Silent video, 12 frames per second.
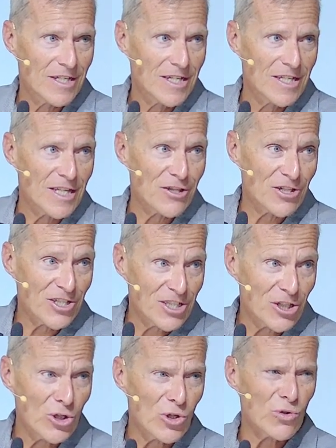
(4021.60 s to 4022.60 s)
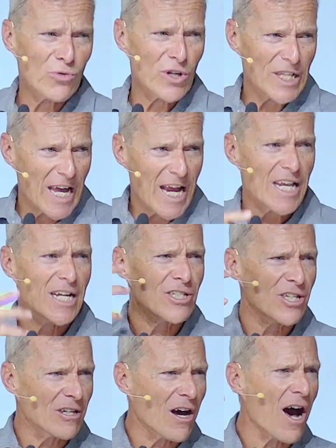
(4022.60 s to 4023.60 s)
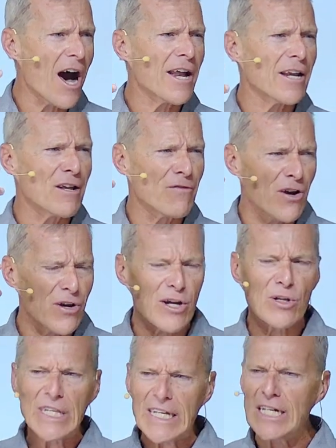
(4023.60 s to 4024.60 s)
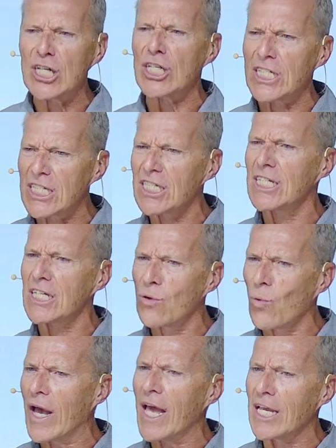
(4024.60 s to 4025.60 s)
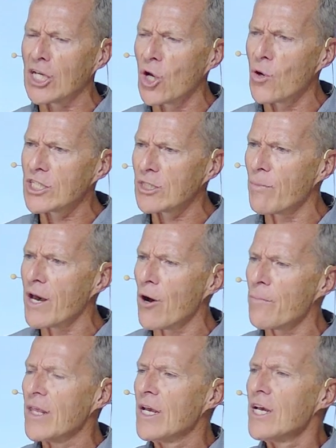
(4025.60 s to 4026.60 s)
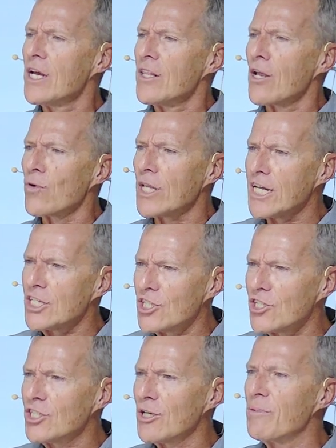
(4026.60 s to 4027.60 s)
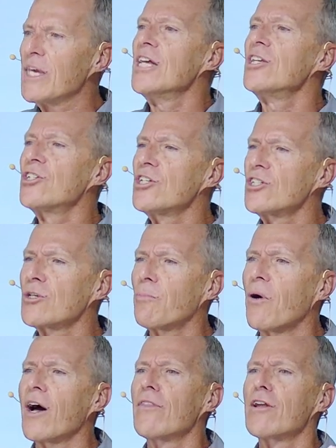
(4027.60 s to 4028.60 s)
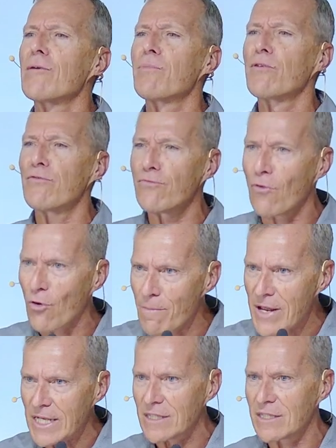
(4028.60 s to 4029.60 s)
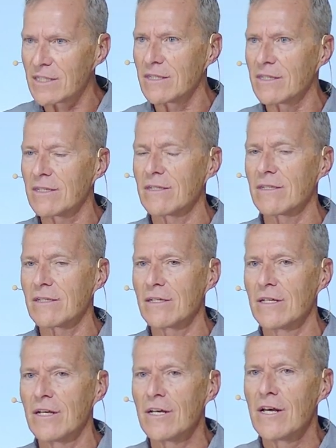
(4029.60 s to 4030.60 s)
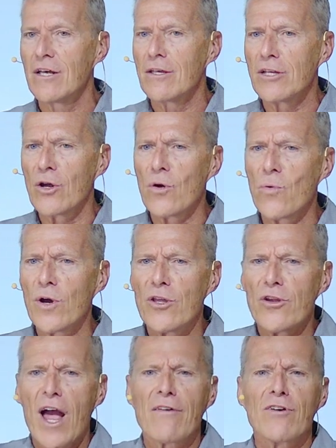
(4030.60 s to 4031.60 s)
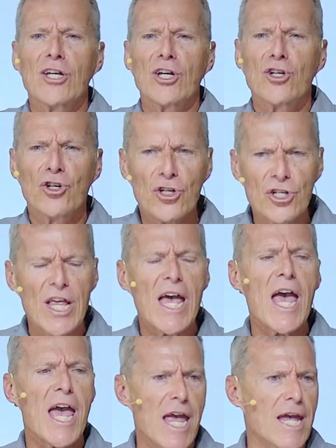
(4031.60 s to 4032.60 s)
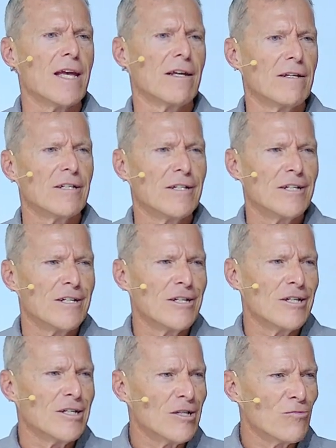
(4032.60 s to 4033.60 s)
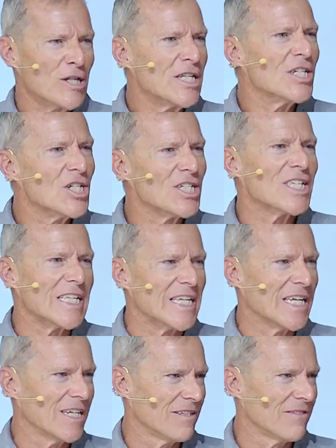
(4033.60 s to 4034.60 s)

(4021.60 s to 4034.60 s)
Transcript: That they're still relating to God in a very legalistic way. You know, it's about their relationship hinges upon their performance. You know, whether they're having a good day religiously.